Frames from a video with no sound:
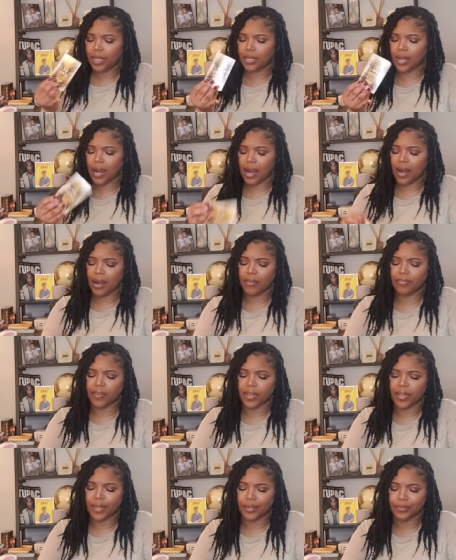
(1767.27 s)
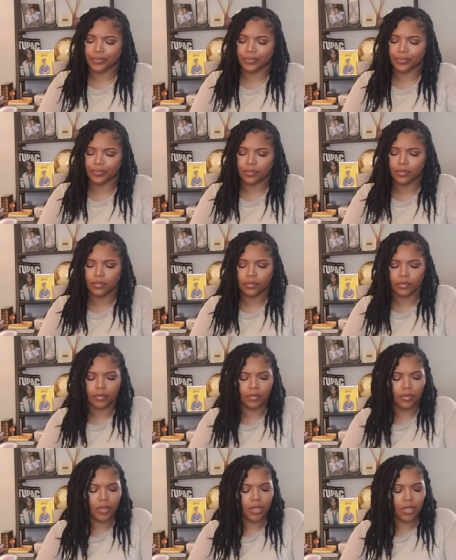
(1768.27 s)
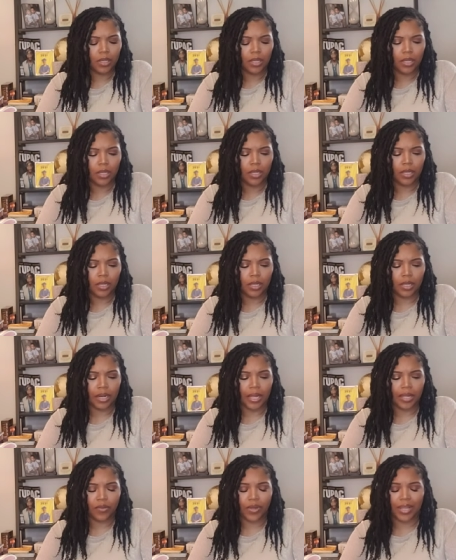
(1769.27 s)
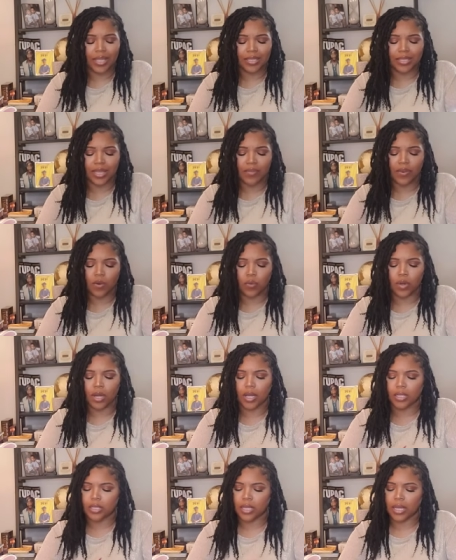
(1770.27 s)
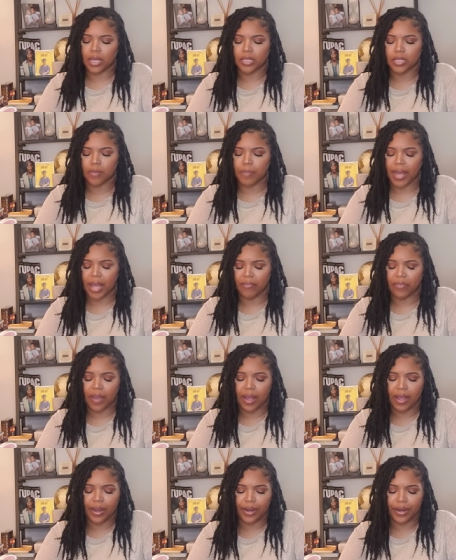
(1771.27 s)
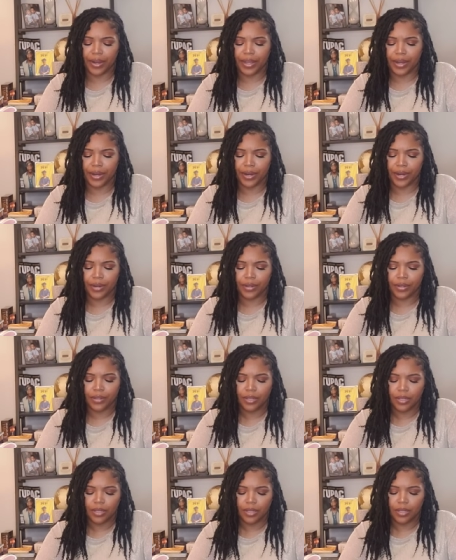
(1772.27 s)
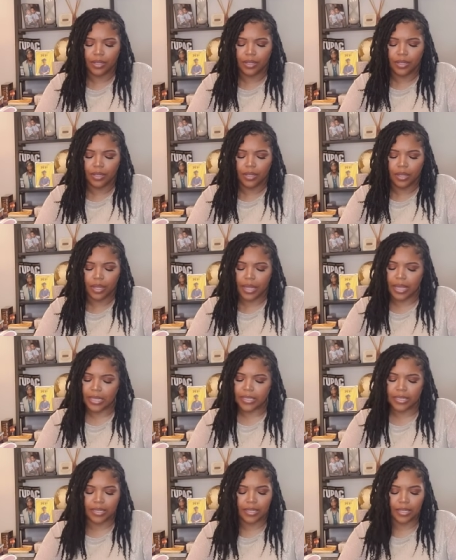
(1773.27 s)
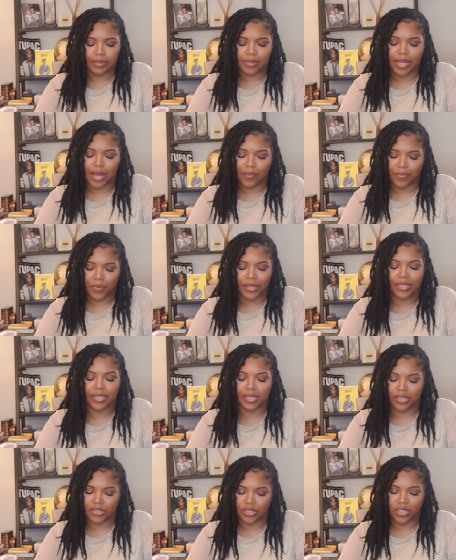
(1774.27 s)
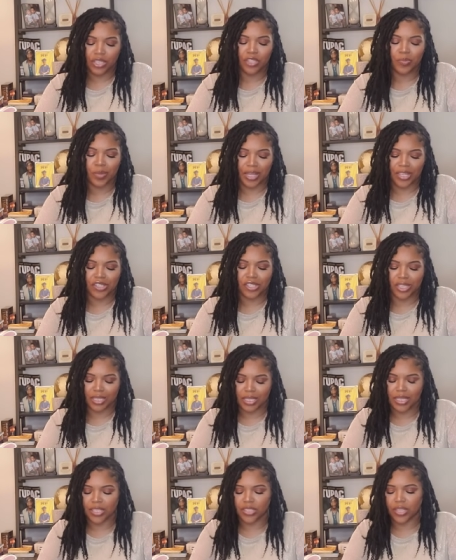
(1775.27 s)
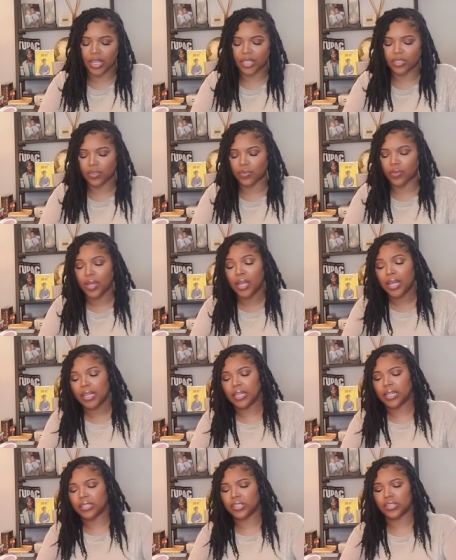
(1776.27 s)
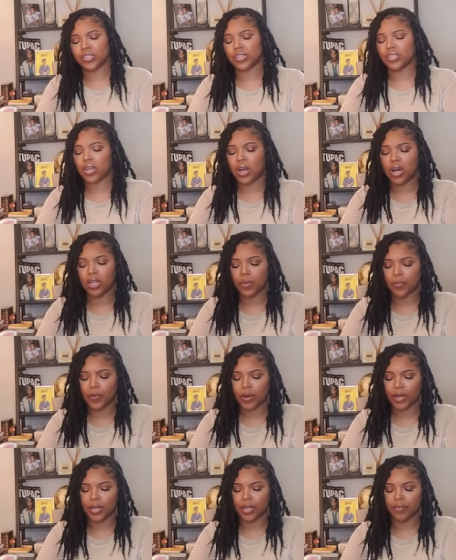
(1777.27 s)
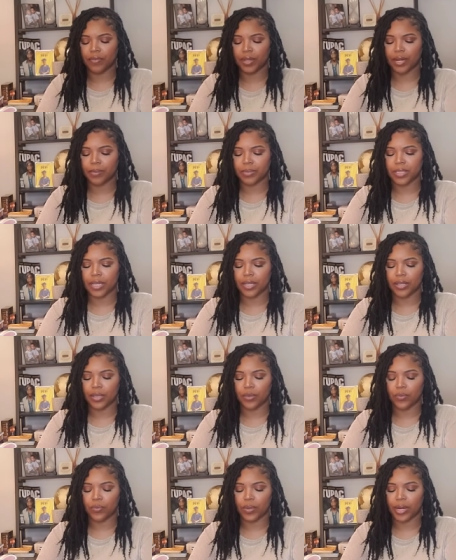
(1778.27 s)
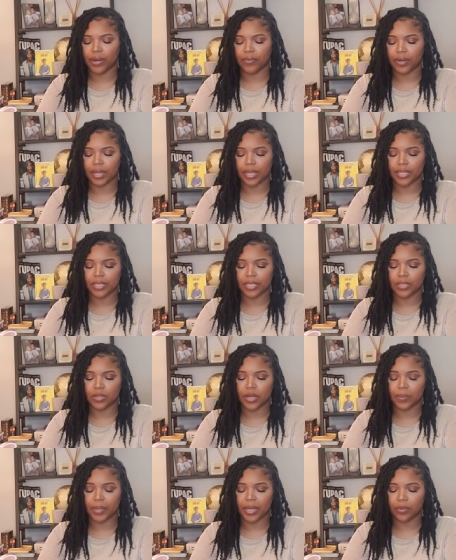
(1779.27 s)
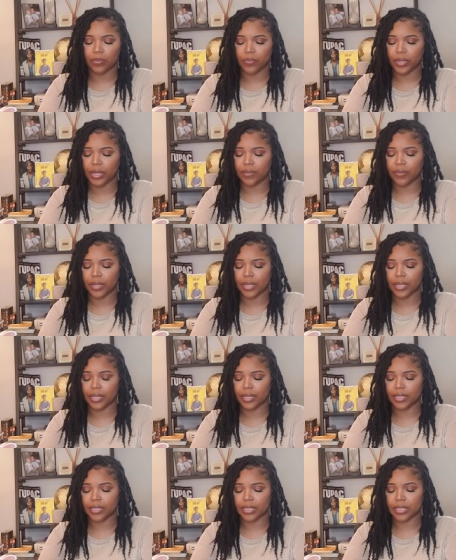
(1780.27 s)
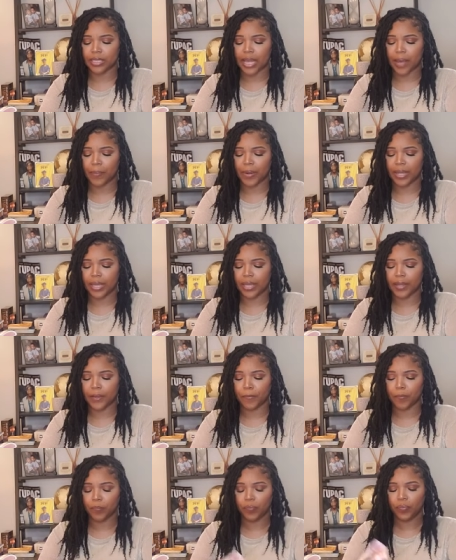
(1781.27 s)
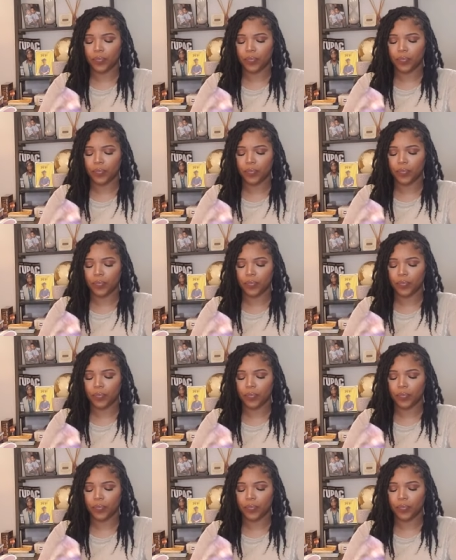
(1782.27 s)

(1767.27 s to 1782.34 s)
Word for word: The Hierophant. Look at that. You got the Seven of Wands. Yeah, it's a backfire here. Ace of Cups, High Priestess, Judgment, Justice. Yeah, so this is just all a part of it. I'm telling you, whatever it is that's coming, whatever is, is happening here,